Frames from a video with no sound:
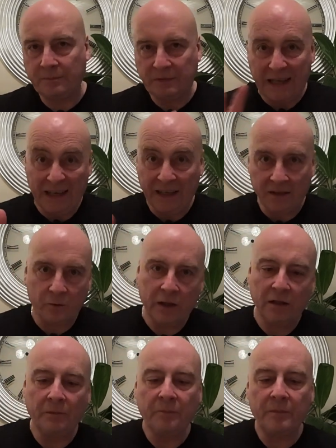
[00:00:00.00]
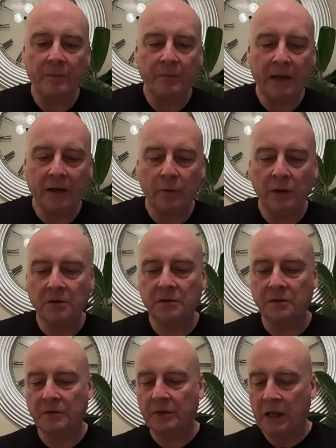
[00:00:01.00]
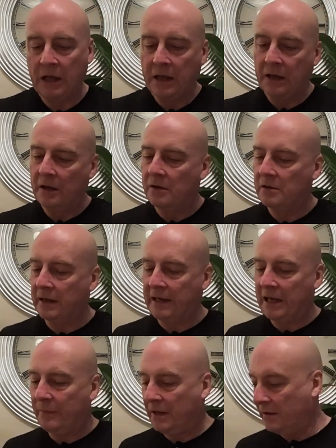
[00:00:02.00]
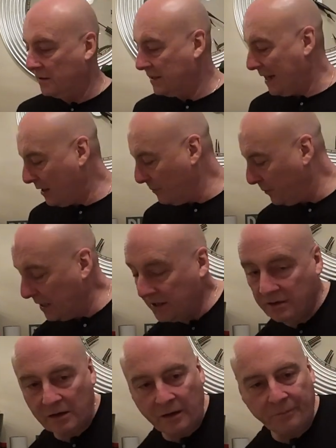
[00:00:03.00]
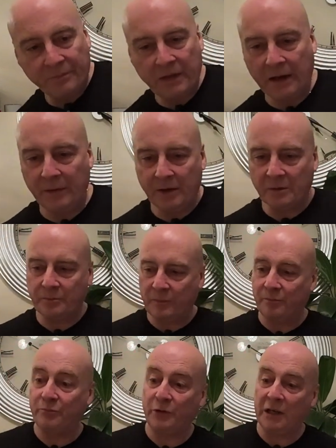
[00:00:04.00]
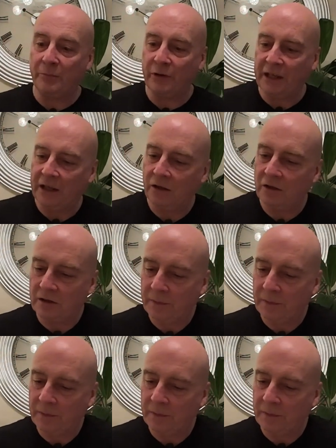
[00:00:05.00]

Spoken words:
Deli as well, Blackwell's. So that came in 2nd place, and it was pretty close.